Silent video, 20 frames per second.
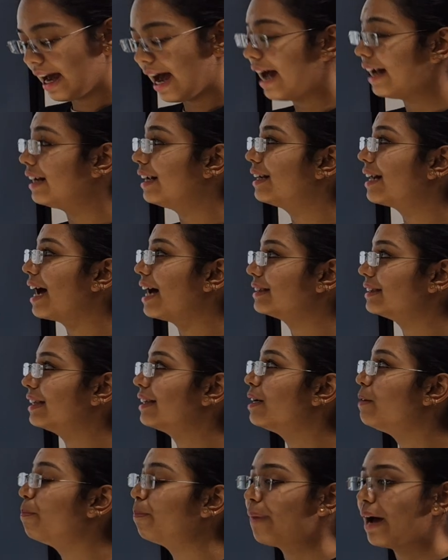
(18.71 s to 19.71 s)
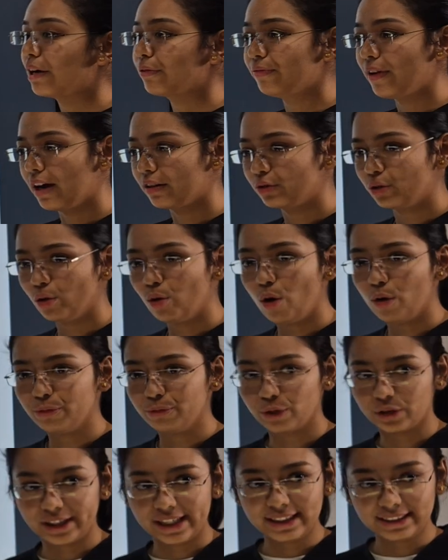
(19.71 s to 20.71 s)
and it has an impact factor
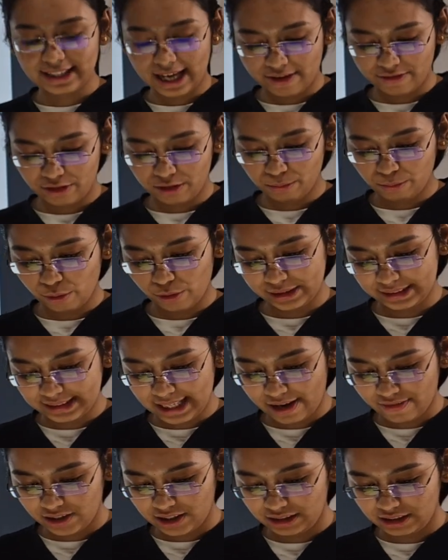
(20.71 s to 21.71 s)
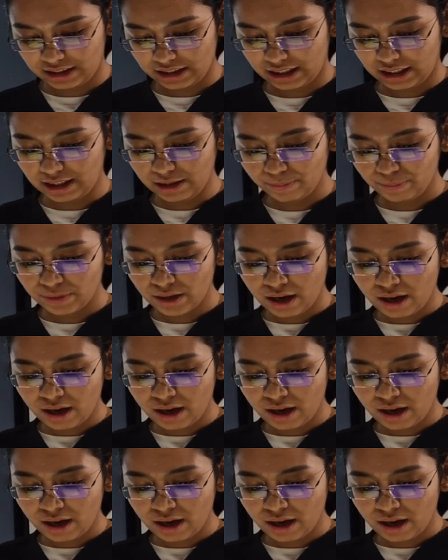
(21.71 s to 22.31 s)
of 47.73.